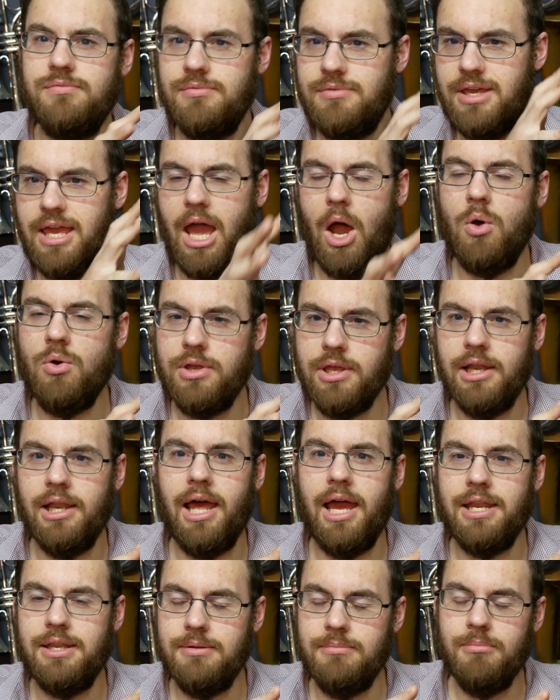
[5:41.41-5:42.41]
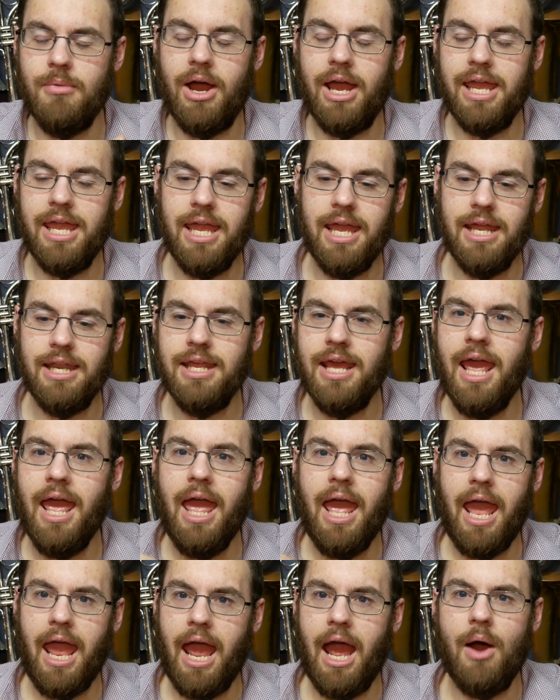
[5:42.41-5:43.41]
calculate in my head
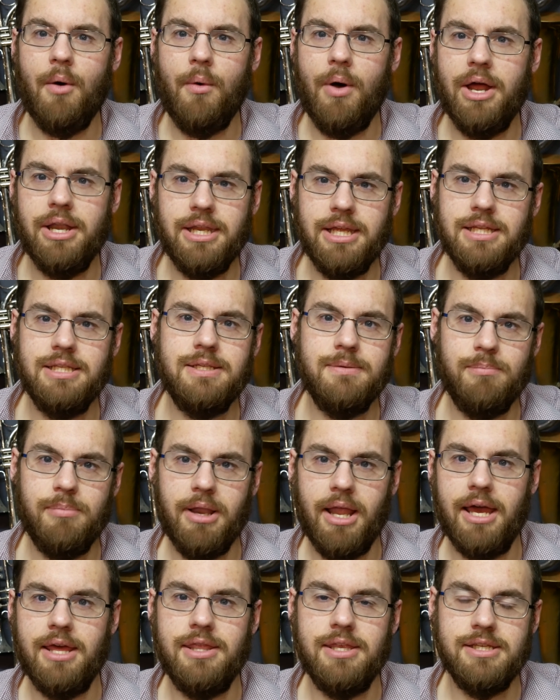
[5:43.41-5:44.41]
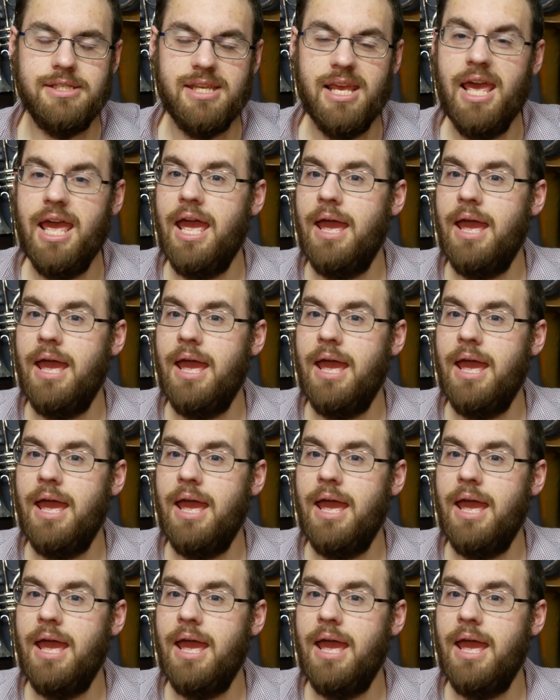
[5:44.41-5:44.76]
how I need to play this,